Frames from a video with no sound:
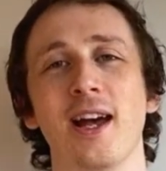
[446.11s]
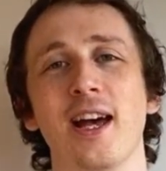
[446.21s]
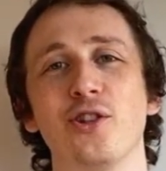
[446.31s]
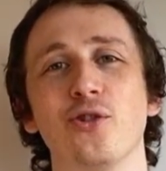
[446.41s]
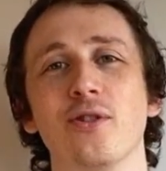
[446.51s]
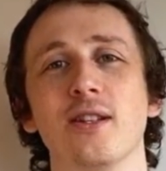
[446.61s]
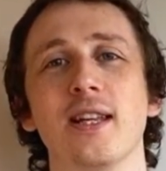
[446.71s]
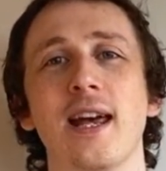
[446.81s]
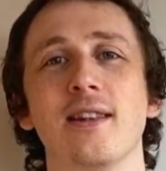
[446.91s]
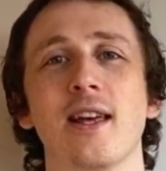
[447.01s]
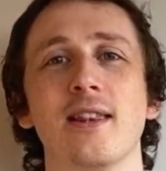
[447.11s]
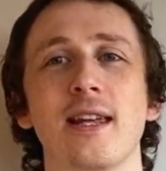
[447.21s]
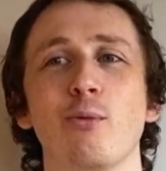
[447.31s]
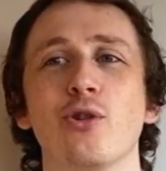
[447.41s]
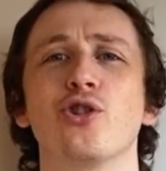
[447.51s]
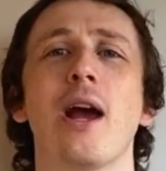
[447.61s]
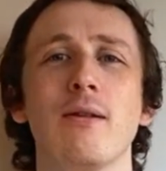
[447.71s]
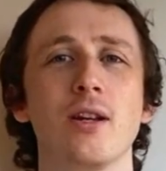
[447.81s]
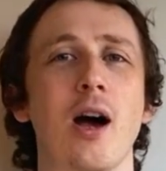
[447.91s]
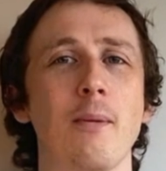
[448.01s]
a student said that they would
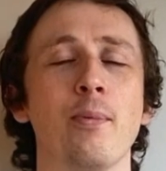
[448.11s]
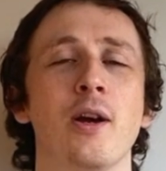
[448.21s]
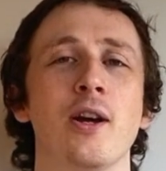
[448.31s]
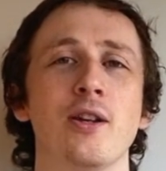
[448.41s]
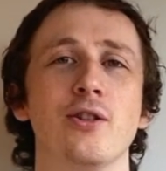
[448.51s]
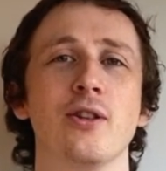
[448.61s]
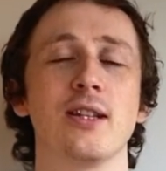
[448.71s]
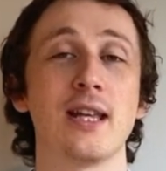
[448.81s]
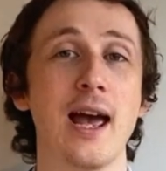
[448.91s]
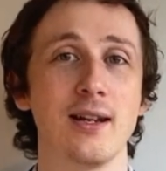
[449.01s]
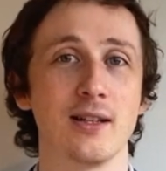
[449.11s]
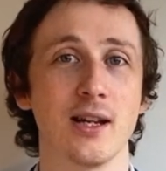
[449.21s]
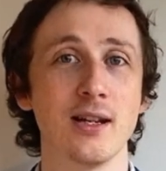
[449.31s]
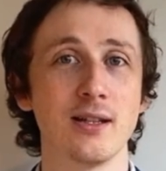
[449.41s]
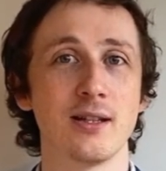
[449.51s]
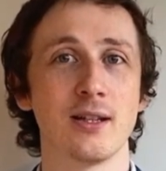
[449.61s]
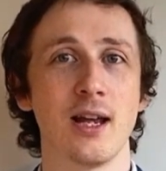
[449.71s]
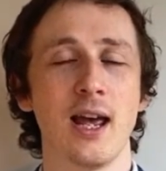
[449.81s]
shout up to the scientist